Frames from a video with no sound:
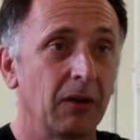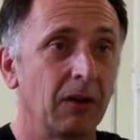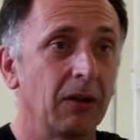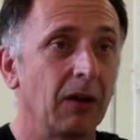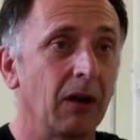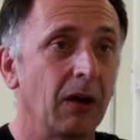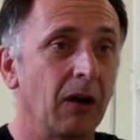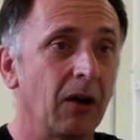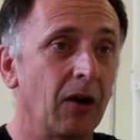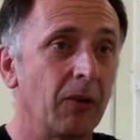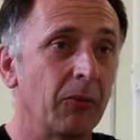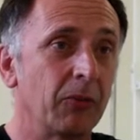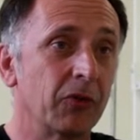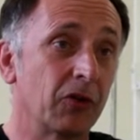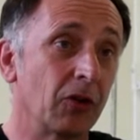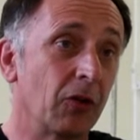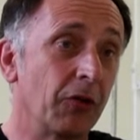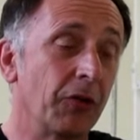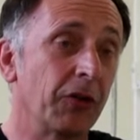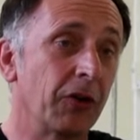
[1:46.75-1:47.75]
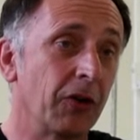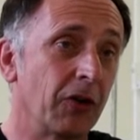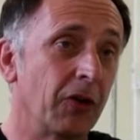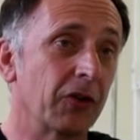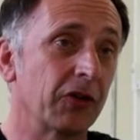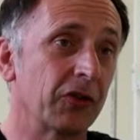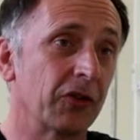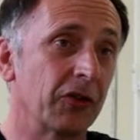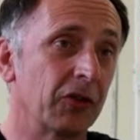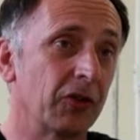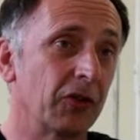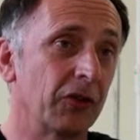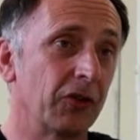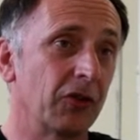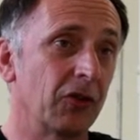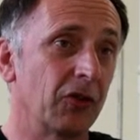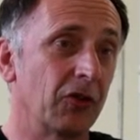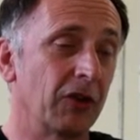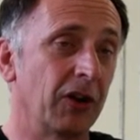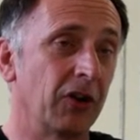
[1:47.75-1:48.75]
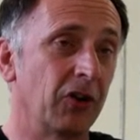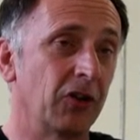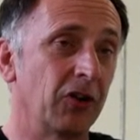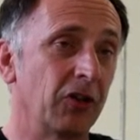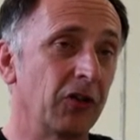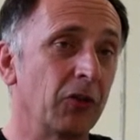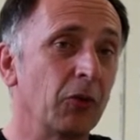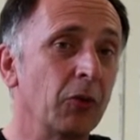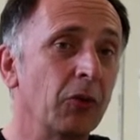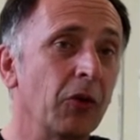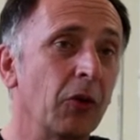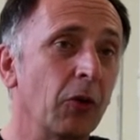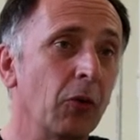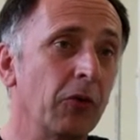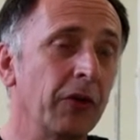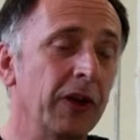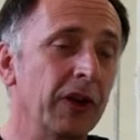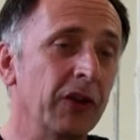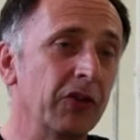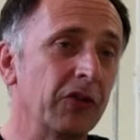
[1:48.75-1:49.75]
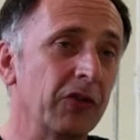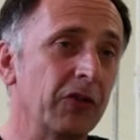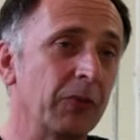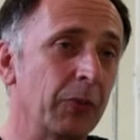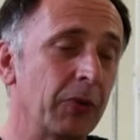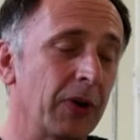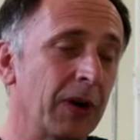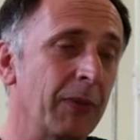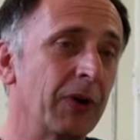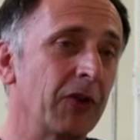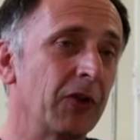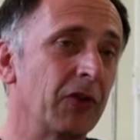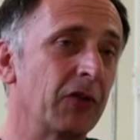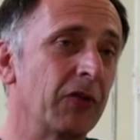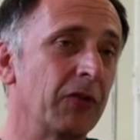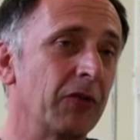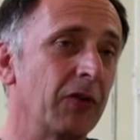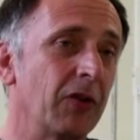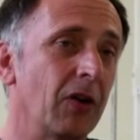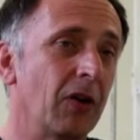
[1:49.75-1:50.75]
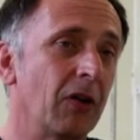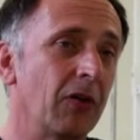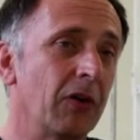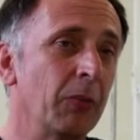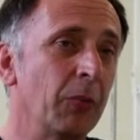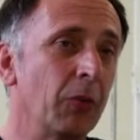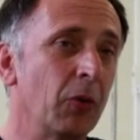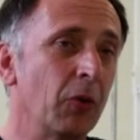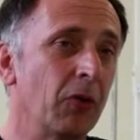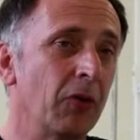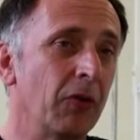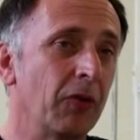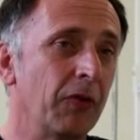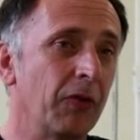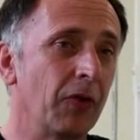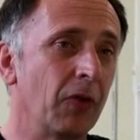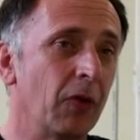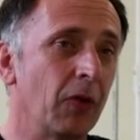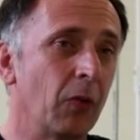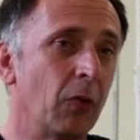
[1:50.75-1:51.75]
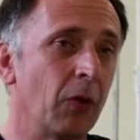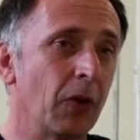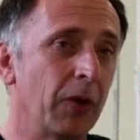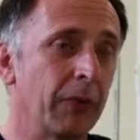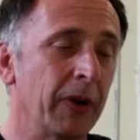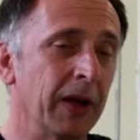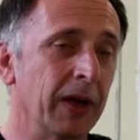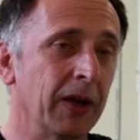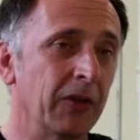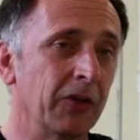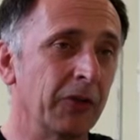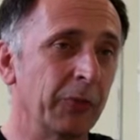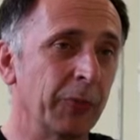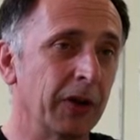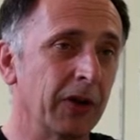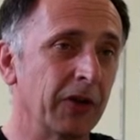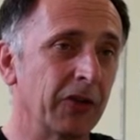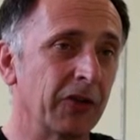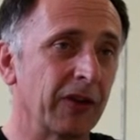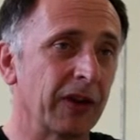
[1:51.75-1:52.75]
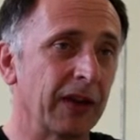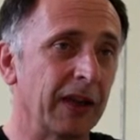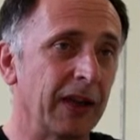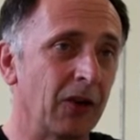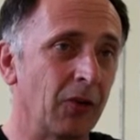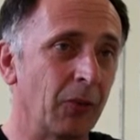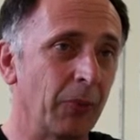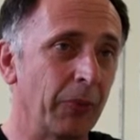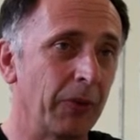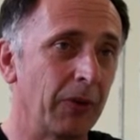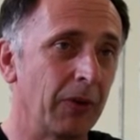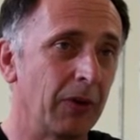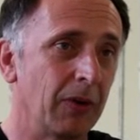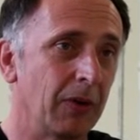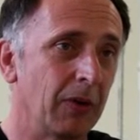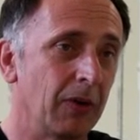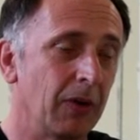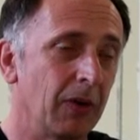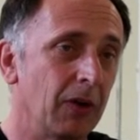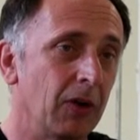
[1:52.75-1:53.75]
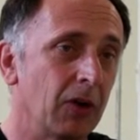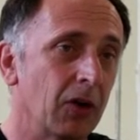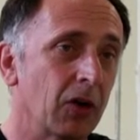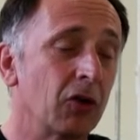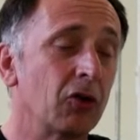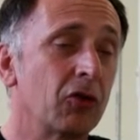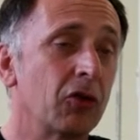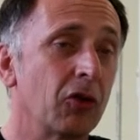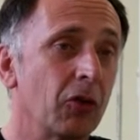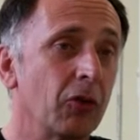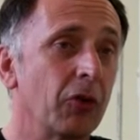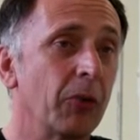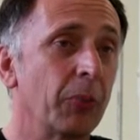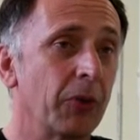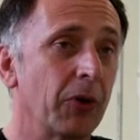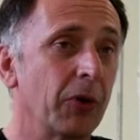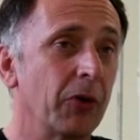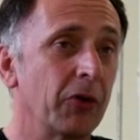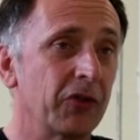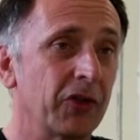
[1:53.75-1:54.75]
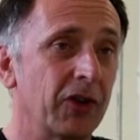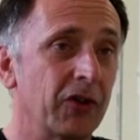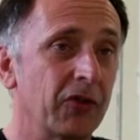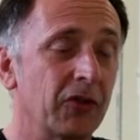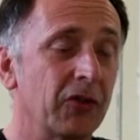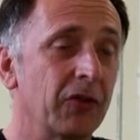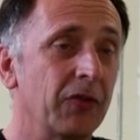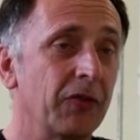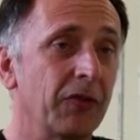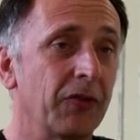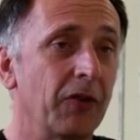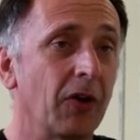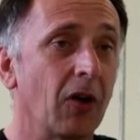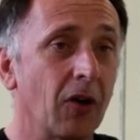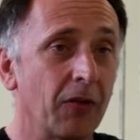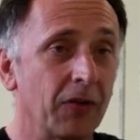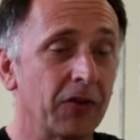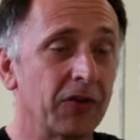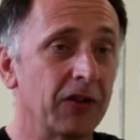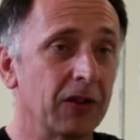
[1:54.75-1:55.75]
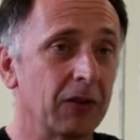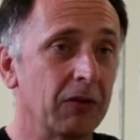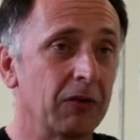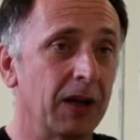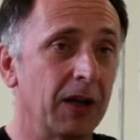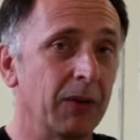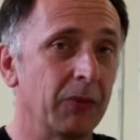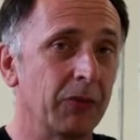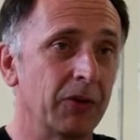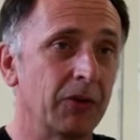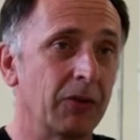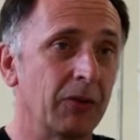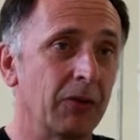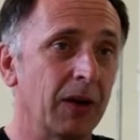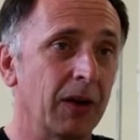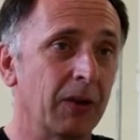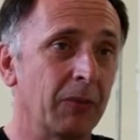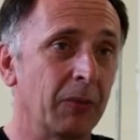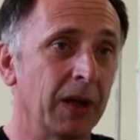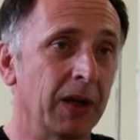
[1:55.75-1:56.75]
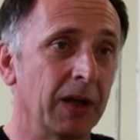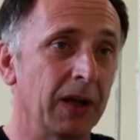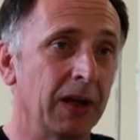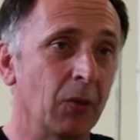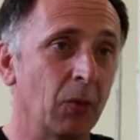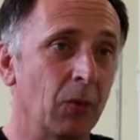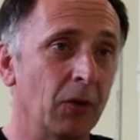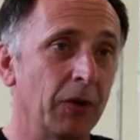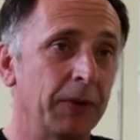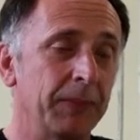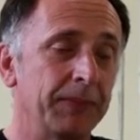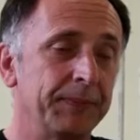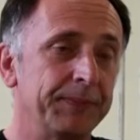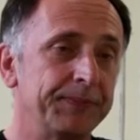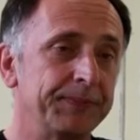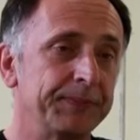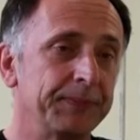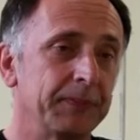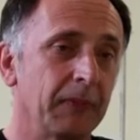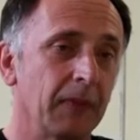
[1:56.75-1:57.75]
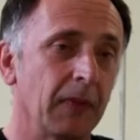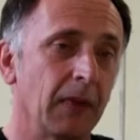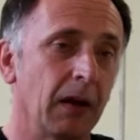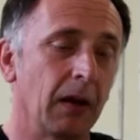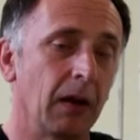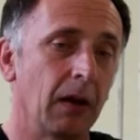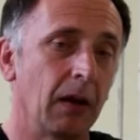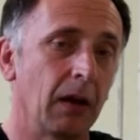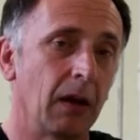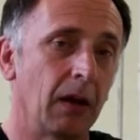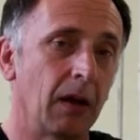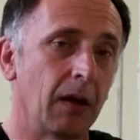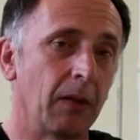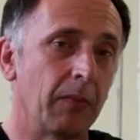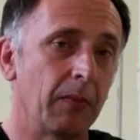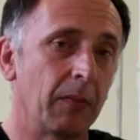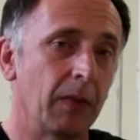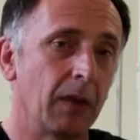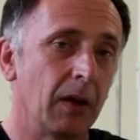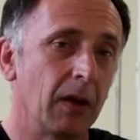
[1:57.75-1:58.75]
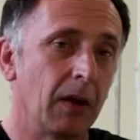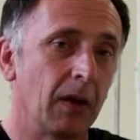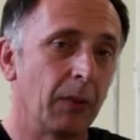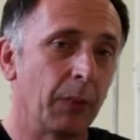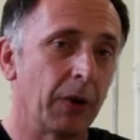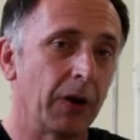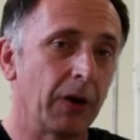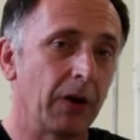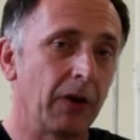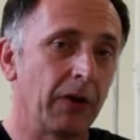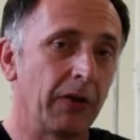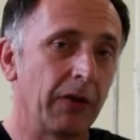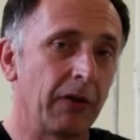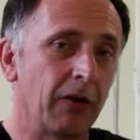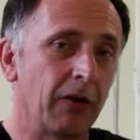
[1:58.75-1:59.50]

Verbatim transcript: um, sulfur dioxide concentration. So all, all these parameters are, are important for winemakers because they help control the process of harvesting grapes and, and making wine. Um, but there are